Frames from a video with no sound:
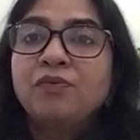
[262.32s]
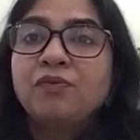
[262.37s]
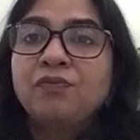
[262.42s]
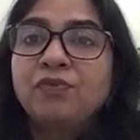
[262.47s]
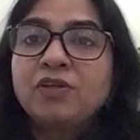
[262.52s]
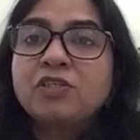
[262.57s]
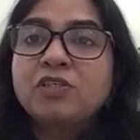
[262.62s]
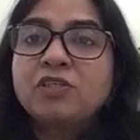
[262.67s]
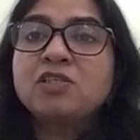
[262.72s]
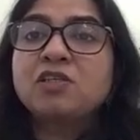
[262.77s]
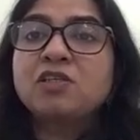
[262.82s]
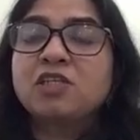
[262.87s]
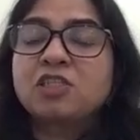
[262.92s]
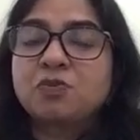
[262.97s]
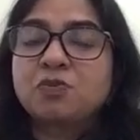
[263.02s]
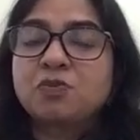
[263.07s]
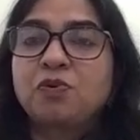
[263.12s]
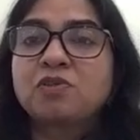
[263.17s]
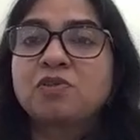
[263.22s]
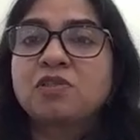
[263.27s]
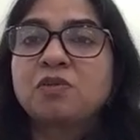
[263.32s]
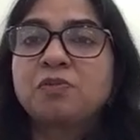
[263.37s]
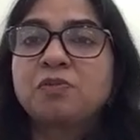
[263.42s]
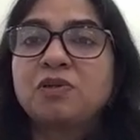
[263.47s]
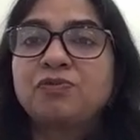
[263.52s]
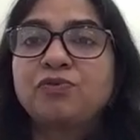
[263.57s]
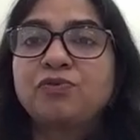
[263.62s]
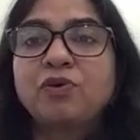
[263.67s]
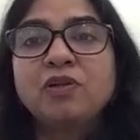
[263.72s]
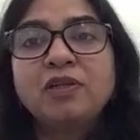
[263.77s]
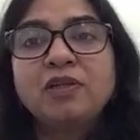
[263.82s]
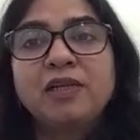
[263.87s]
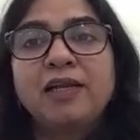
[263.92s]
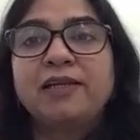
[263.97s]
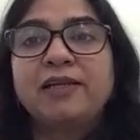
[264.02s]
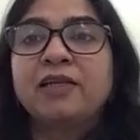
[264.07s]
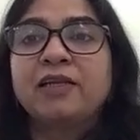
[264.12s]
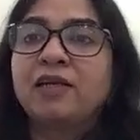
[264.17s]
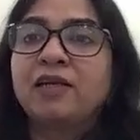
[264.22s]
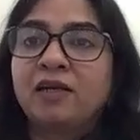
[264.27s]
which is responsible for
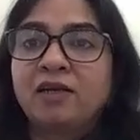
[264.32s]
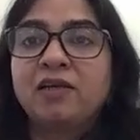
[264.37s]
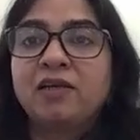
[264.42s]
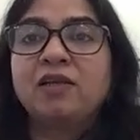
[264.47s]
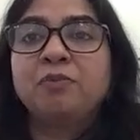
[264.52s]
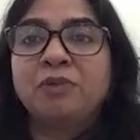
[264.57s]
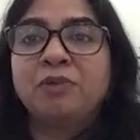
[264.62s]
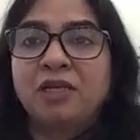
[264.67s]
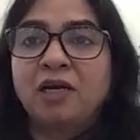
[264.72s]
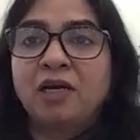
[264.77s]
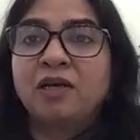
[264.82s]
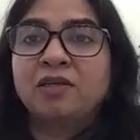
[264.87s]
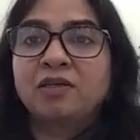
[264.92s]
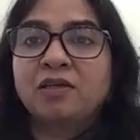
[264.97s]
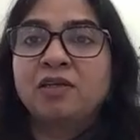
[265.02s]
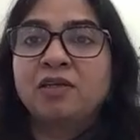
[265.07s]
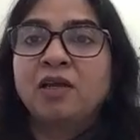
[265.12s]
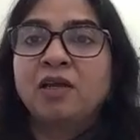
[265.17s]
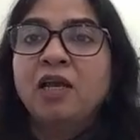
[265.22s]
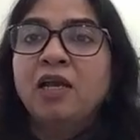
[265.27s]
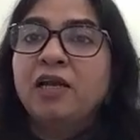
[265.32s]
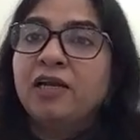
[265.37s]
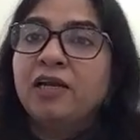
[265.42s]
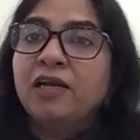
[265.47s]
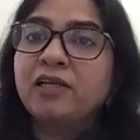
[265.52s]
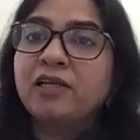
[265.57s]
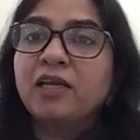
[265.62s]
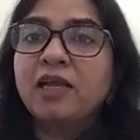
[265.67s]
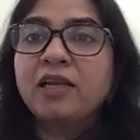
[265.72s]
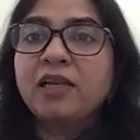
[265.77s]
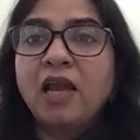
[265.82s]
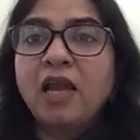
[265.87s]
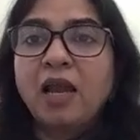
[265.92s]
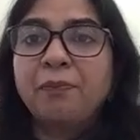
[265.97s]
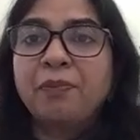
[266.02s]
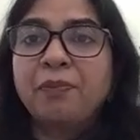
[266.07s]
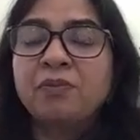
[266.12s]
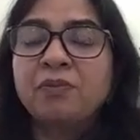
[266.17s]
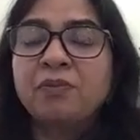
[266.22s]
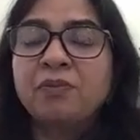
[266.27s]
late and early menarche. It can
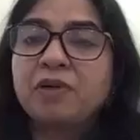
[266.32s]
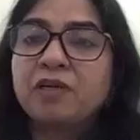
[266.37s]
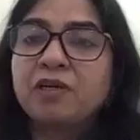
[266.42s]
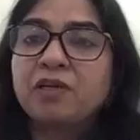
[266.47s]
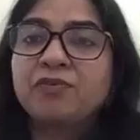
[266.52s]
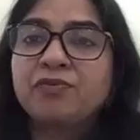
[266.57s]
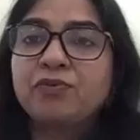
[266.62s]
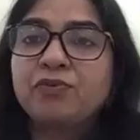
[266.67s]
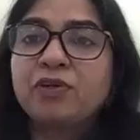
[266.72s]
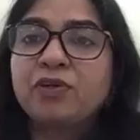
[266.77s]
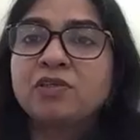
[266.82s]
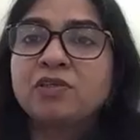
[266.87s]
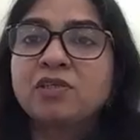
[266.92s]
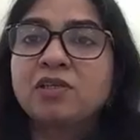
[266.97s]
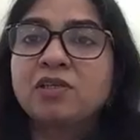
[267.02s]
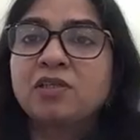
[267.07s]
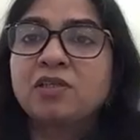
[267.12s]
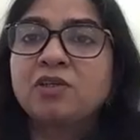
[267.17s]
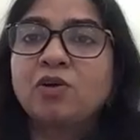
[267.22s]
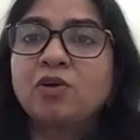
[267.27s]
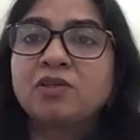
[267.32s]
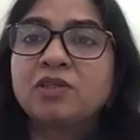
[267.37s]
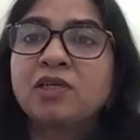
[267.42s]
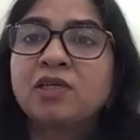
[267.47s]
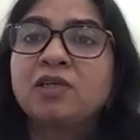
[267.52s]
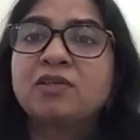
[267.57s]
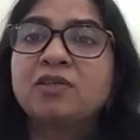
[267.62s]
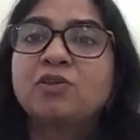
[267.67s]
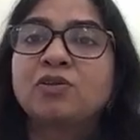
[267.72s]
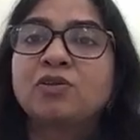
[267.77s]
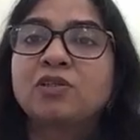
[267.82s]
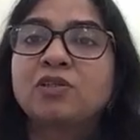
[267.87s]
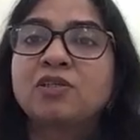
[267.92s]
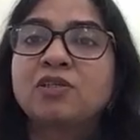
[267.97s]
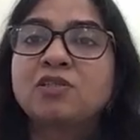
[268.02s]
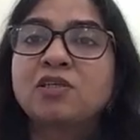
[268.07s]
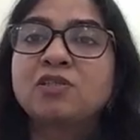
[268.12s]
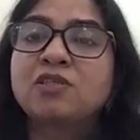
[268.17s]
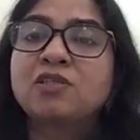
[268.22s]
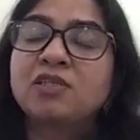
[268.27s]
happen, but if we consult the doctor and doctor
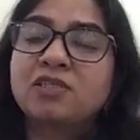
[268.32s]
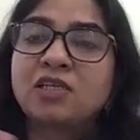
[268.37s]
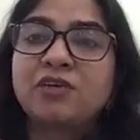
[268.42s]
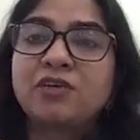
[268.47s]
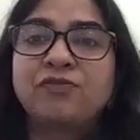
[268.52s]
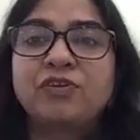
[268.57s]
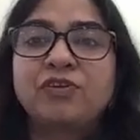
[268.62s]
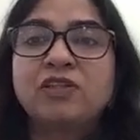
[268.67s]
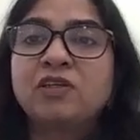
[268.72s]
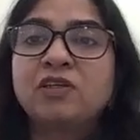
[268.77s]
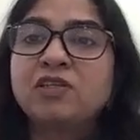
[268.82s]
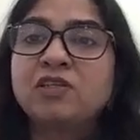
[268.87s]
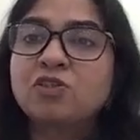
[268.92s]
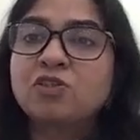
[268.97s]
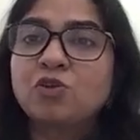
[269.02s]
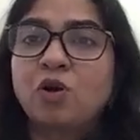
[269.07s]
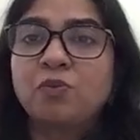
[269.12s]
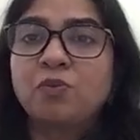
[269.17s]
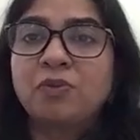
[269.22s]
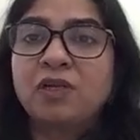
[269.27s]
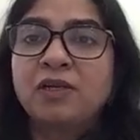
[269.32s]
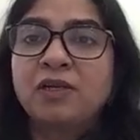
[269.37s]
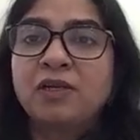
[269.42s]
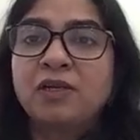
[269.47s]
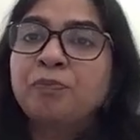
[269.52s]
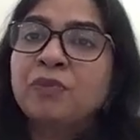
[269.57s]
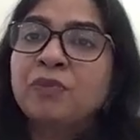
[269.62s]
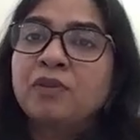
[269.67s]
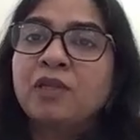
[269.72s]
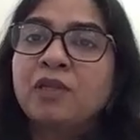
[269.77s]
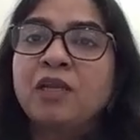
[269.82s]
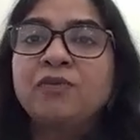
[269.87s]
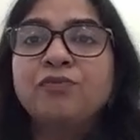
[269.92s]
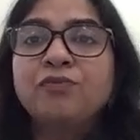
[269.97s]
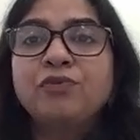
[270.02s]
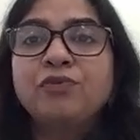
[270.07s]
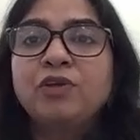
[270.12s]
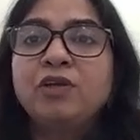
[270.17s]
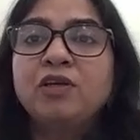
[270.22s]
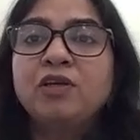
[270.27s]
says yes, everything is normal,
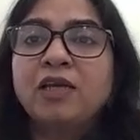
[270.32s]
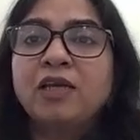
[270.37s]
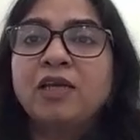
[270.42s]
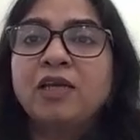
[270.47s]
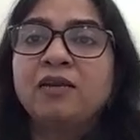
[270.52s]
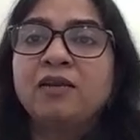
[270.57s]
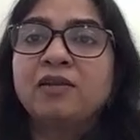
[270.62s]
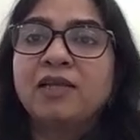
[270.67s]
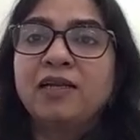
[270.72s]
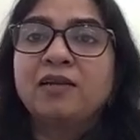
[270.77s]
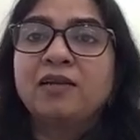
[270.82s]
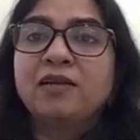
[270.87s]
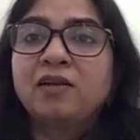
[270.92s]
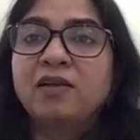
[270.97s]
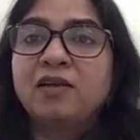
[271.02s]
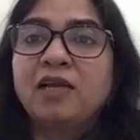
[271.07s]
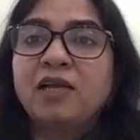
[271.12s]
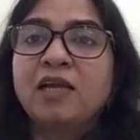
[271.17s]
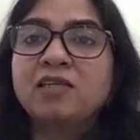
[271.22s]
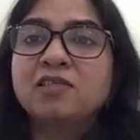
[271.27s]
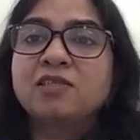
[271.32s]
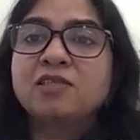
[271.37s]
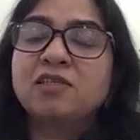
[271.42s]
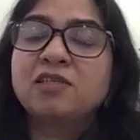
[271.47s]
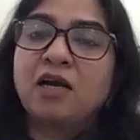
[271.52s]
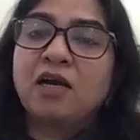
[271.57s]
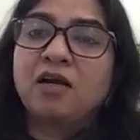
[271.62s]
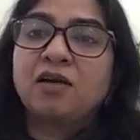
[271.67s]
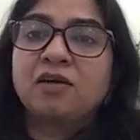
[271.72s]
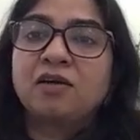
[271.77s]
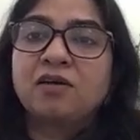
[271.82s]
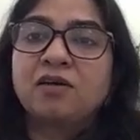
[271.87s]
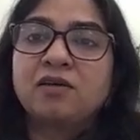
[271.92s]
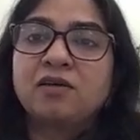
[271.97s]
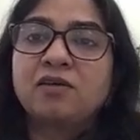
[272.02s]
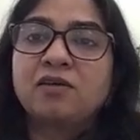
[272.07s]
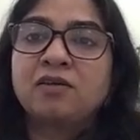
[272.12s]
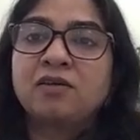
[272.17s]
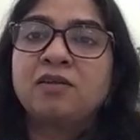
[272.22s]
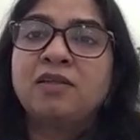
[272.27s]
then we can get relaxed. Yeah,
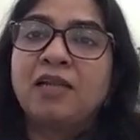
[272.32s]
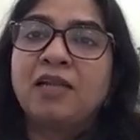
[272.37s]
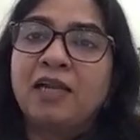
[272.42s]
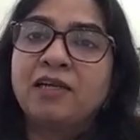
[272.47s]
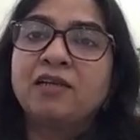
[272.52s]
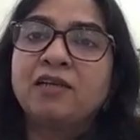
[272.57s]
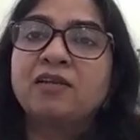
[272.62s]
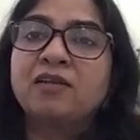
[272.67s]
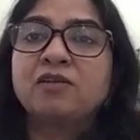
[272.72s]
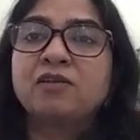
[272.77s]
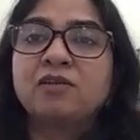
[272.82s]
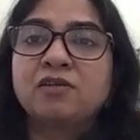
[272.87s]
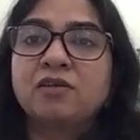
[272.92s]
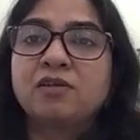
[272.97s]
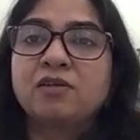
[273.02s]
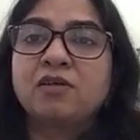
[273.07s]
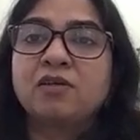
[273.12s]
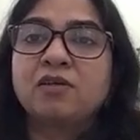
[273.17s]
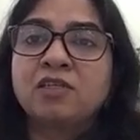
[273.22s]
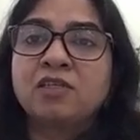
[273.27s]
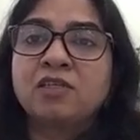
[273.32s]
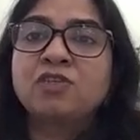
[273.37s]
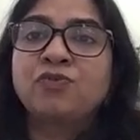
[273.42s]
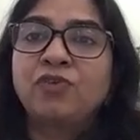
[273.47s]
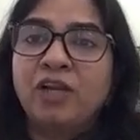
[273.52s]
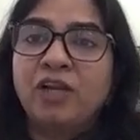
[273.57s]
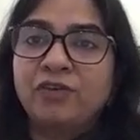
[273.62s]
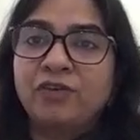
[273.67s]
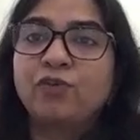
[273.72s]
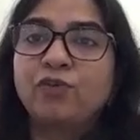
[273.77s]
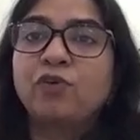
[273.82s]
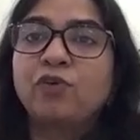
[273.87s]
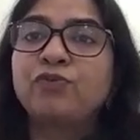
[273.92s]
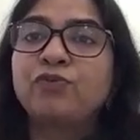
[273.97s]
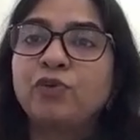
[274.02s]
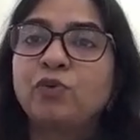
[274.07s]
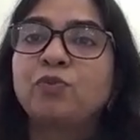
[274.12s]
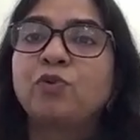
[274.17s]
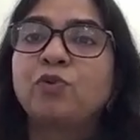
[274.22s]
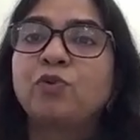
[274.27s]
let us wait for a
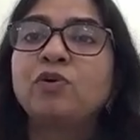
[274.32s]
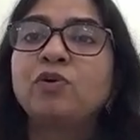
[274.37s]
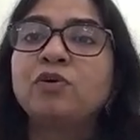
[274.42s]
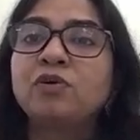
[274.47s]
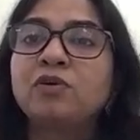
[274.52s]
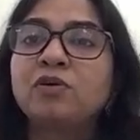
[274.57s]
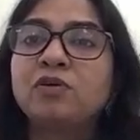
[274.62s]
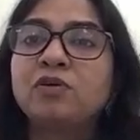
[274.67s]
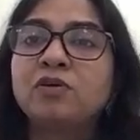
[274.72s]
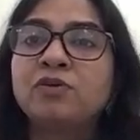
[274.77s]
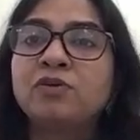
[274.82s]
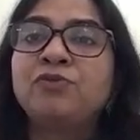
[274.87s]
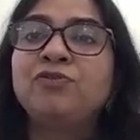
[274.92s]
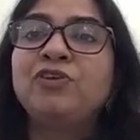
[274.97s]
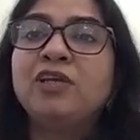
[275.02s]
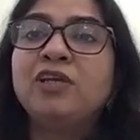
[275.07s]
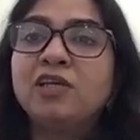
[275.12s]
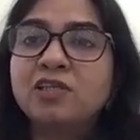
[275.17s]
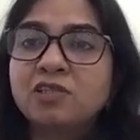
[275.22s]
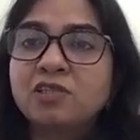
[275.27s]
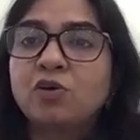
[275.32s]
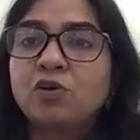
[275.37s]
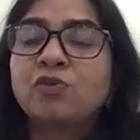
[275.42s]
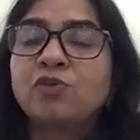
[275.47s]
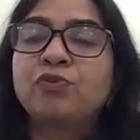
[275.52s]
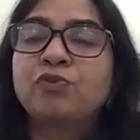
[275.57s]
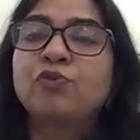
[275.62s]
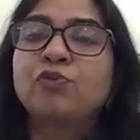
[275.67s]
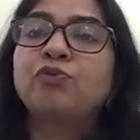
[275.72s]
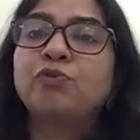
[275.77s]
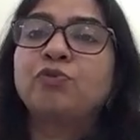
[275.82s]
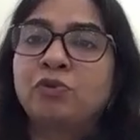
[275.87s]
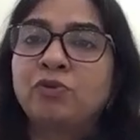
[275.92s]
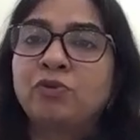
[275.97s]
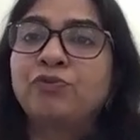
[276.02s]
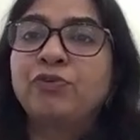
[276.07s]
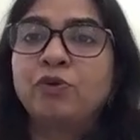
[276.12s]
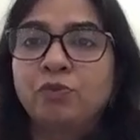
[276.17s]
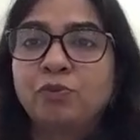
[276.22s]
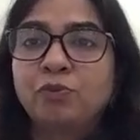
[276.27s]
few more weeks, a
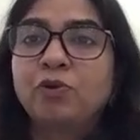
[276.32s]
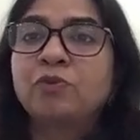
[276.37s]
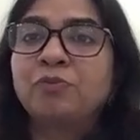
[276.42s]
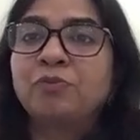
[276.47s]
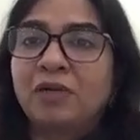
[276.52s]
few more